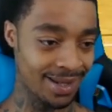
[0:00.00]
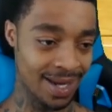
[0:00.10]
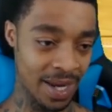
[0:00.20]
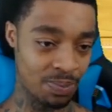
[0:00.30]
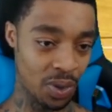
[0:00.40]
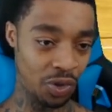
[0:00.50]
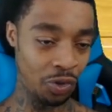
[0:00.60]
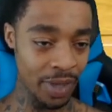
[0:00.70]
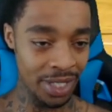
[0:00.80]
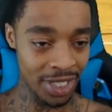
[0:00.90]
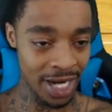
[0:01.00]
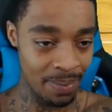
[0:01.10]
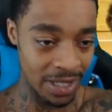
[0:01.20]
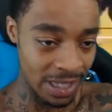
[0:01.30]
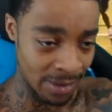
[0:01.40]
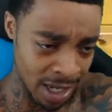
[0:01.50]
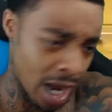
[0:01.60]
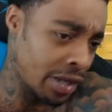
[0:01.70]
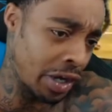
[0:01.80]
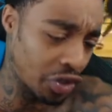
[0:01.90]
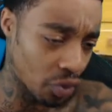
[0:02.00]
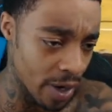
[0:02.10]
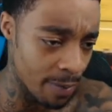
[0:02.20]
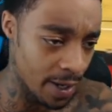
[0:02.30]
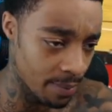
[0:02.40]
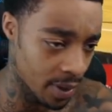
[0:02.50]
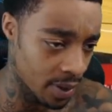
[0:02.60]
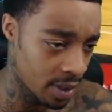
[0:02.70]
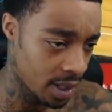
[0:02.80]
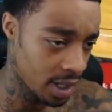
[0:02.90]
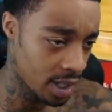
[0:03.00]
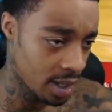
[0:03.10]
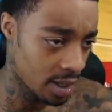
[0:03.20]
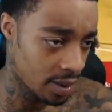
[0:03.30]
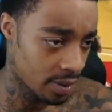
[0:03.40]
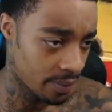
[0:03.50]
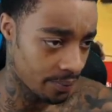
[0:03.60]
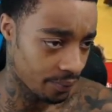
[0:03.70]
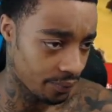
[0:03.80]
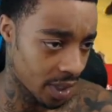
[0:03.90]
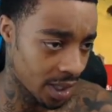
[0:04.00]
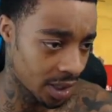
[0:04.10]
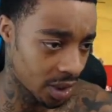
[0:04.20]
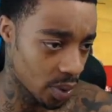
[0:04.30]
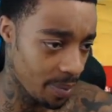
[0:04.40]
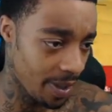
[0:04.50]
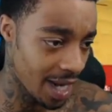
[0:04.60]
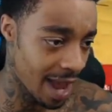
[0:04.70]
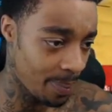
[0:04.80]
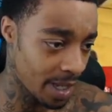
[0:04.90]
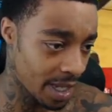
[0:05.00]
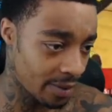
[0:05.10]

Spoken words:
times, bro. Three championships. Another three-peat, bro. Another three-peat happening in